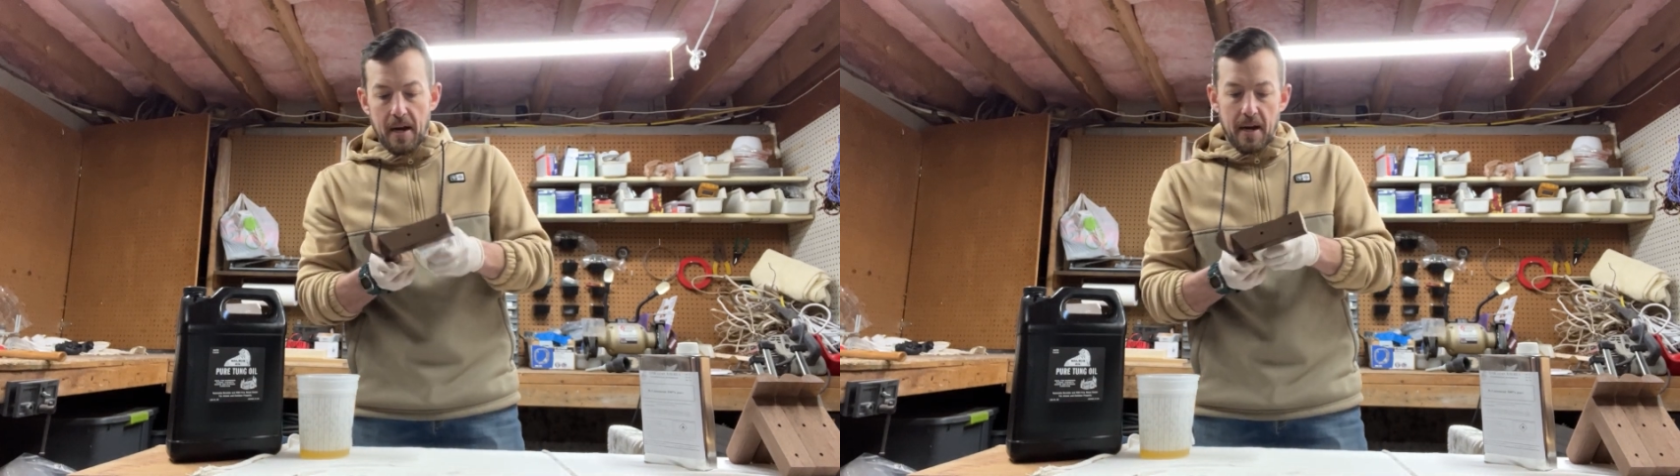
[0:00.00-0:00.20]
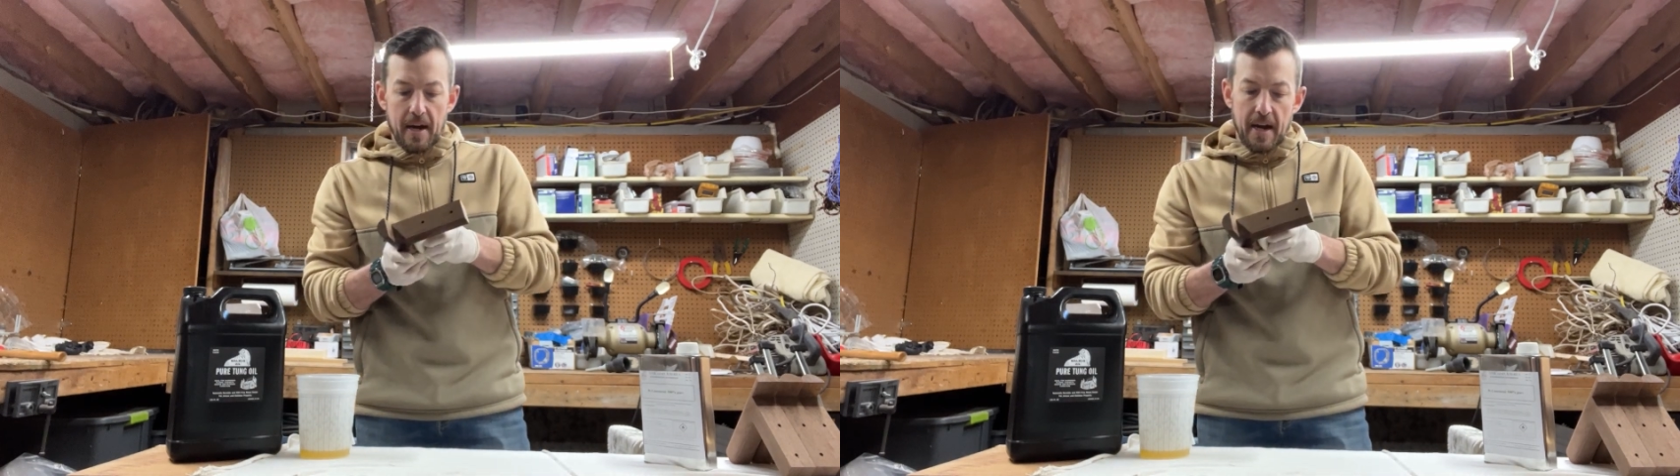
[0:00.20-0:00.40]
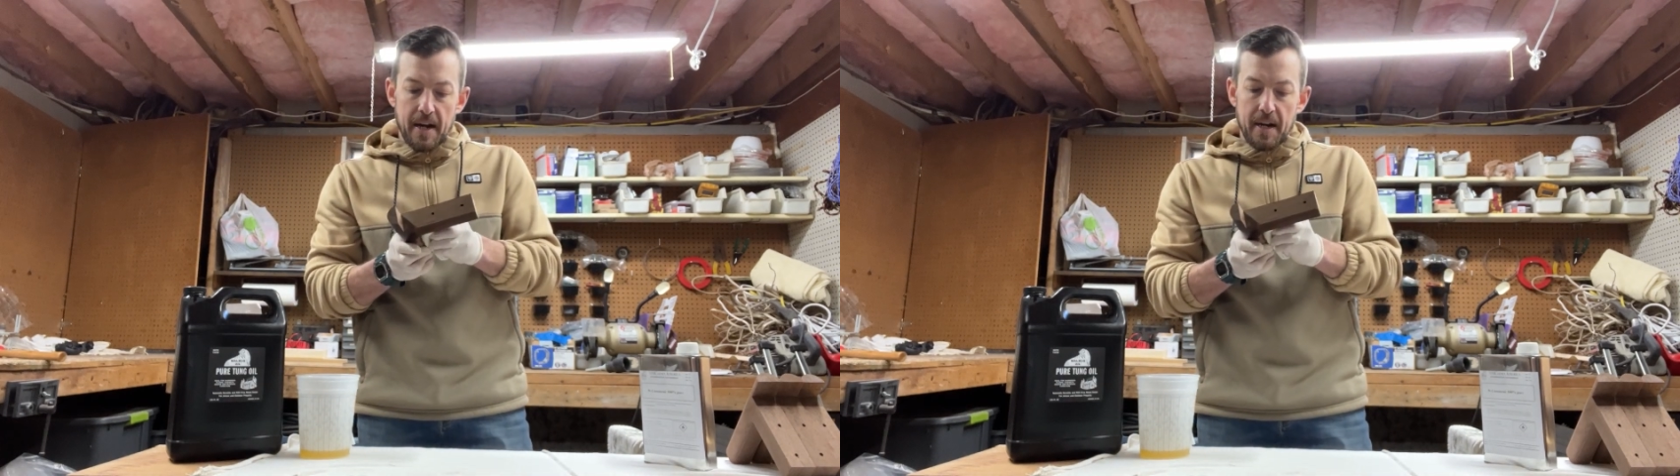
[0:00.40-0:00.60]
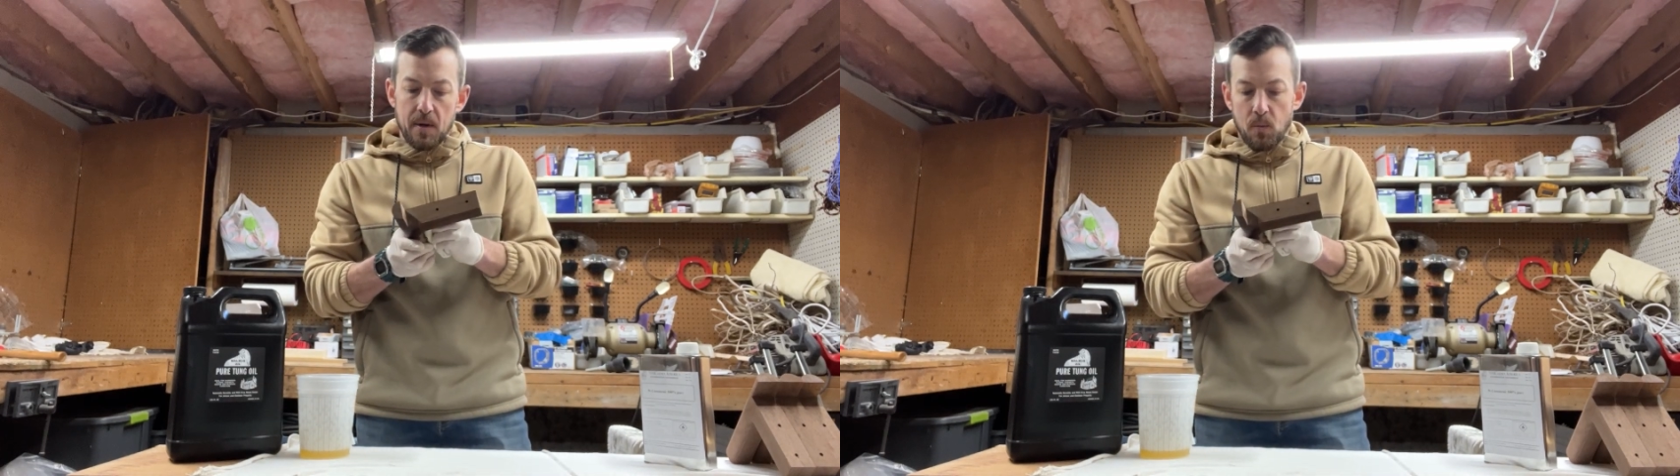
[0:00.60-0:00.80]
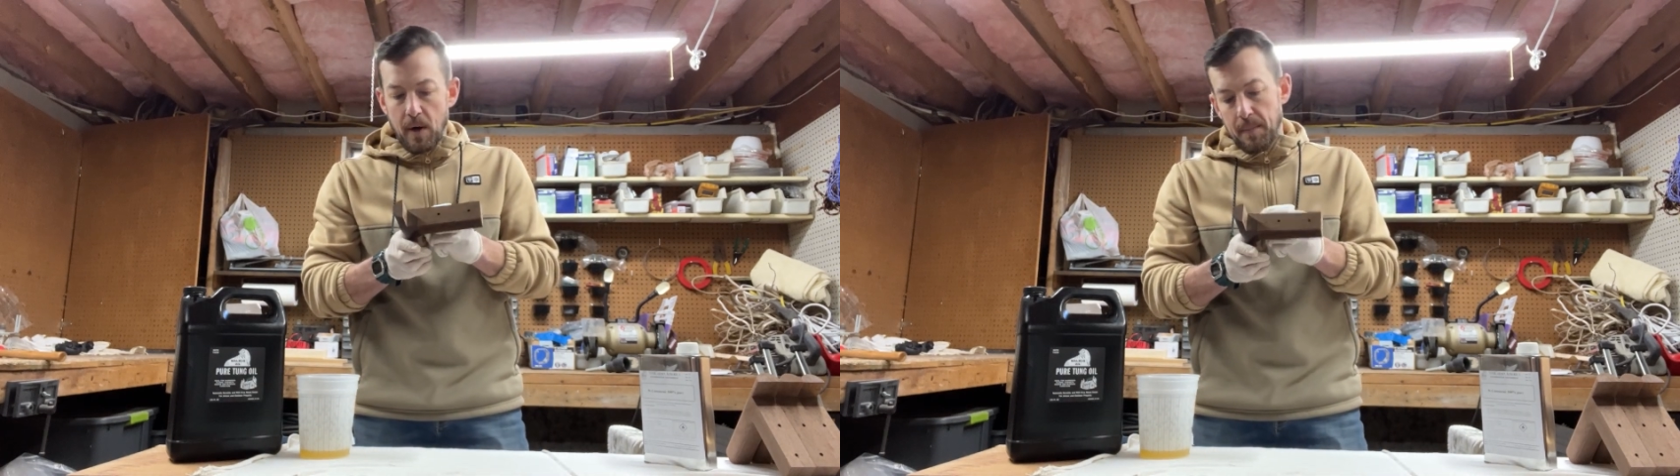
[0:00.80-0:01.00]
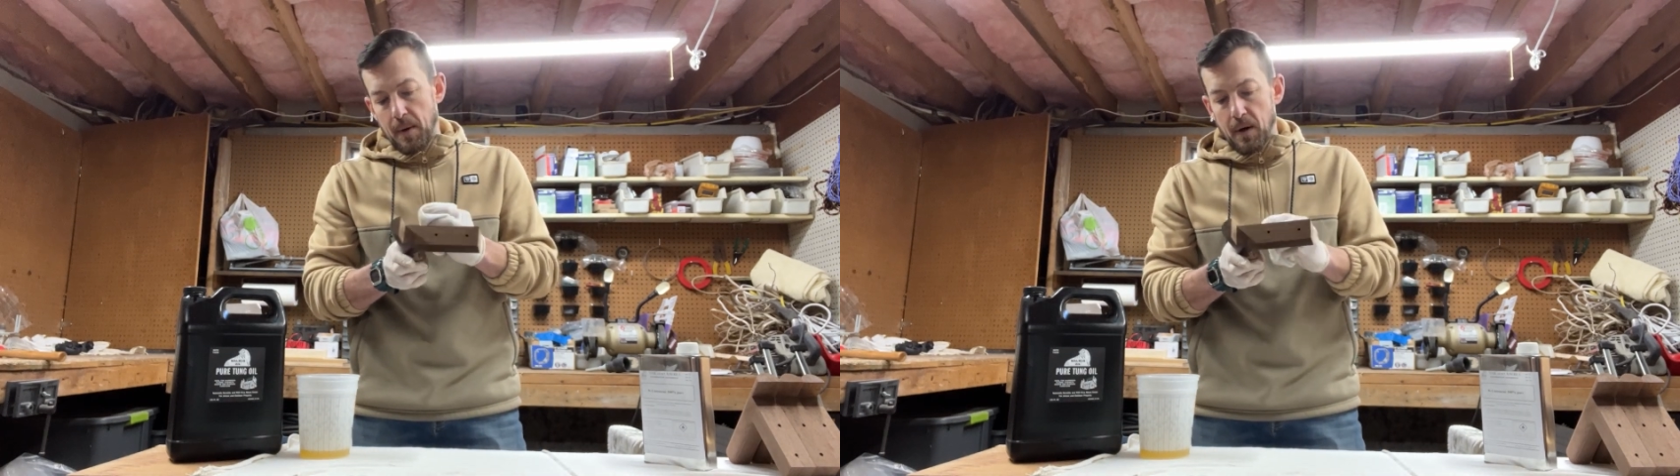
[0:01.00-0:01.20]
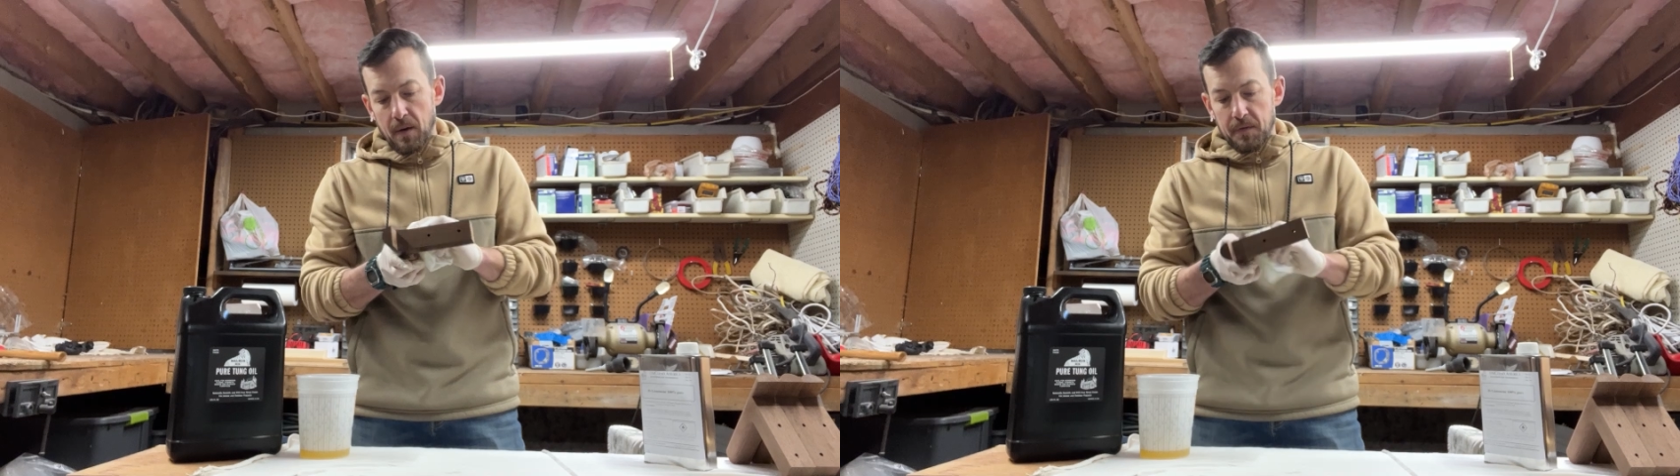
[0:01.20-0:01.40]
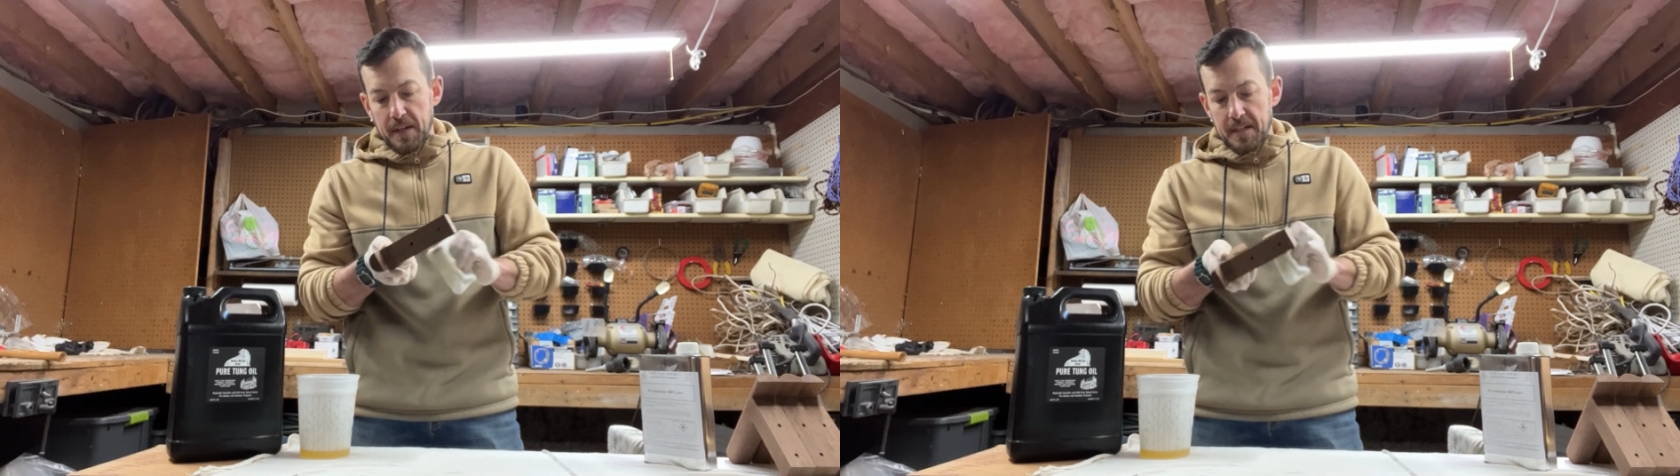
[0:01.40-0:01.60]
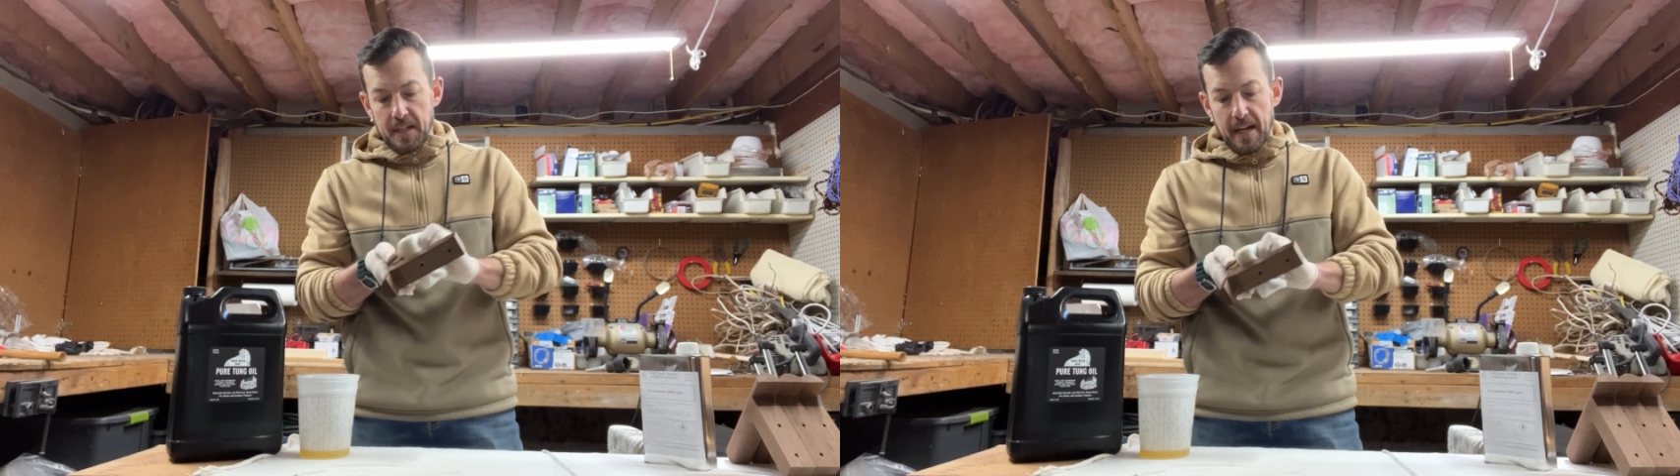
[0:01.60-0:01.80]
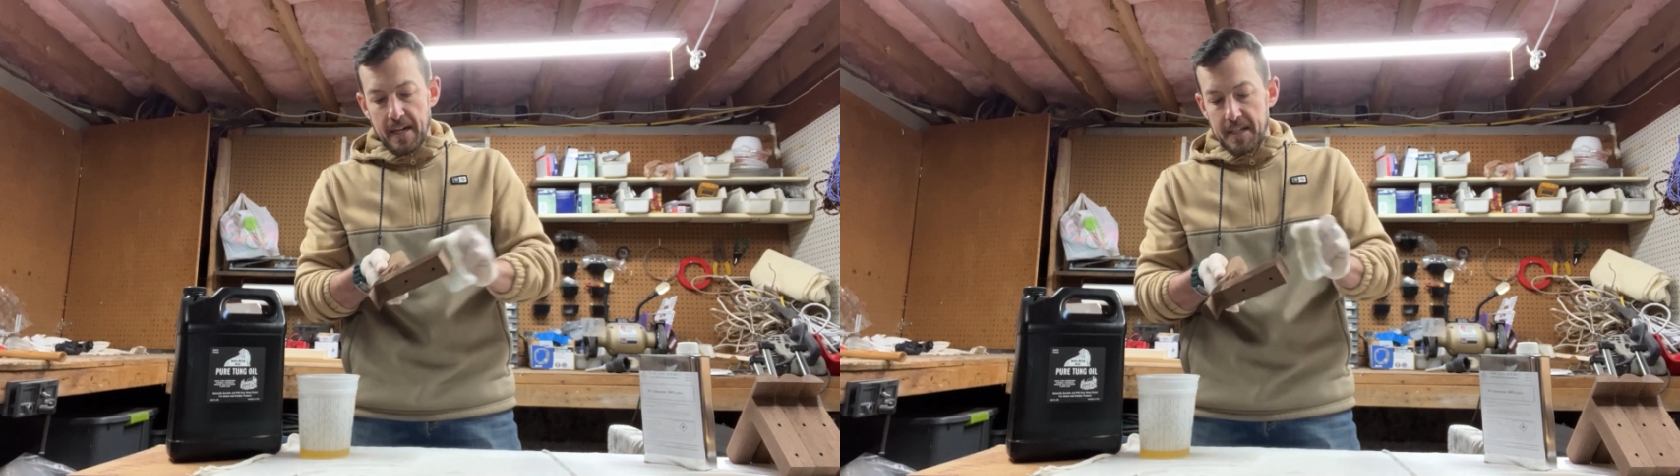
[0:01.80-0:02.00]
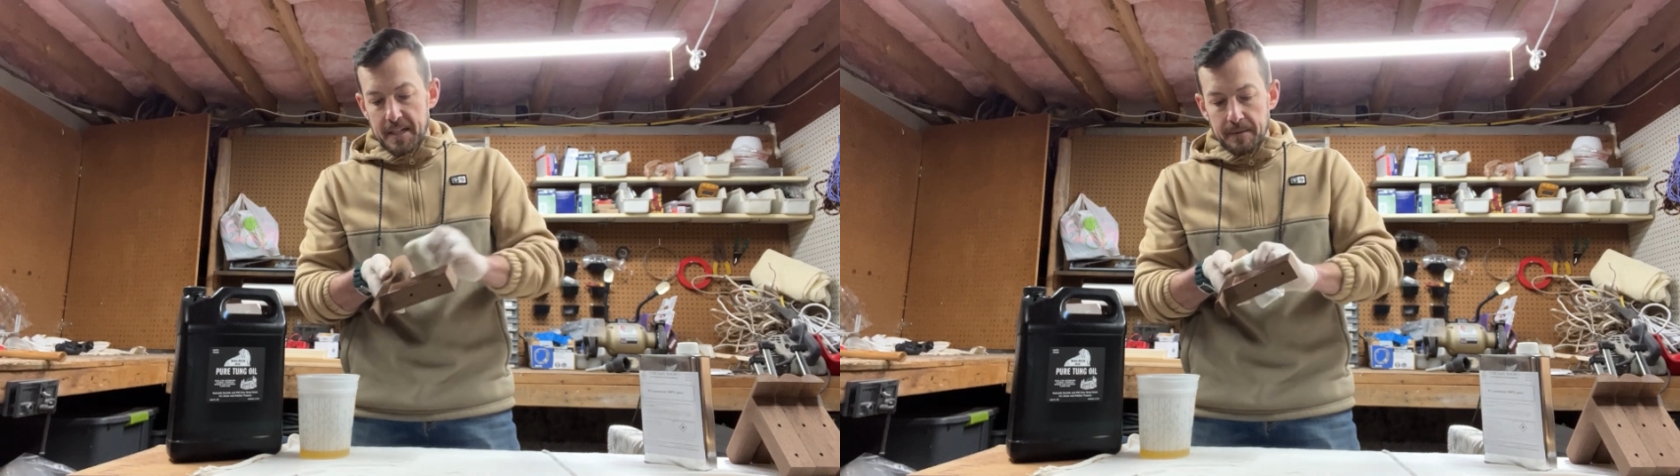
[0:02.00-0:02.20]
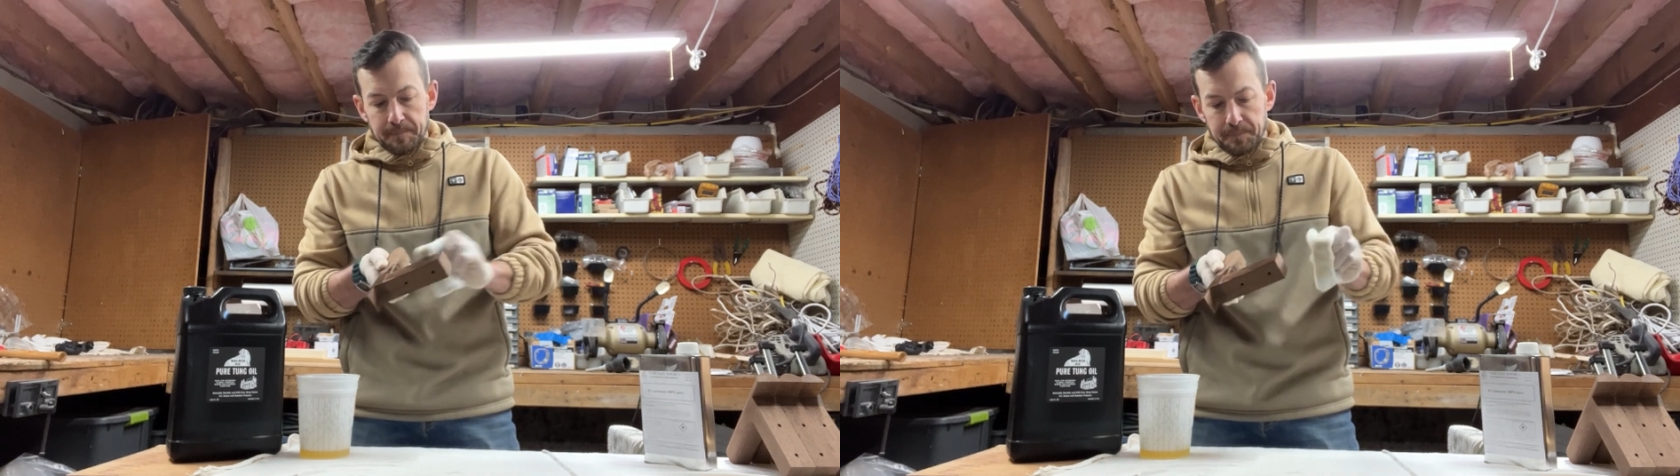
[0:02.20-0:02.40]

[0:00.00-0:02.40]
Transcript: ahead and wipe all of these legs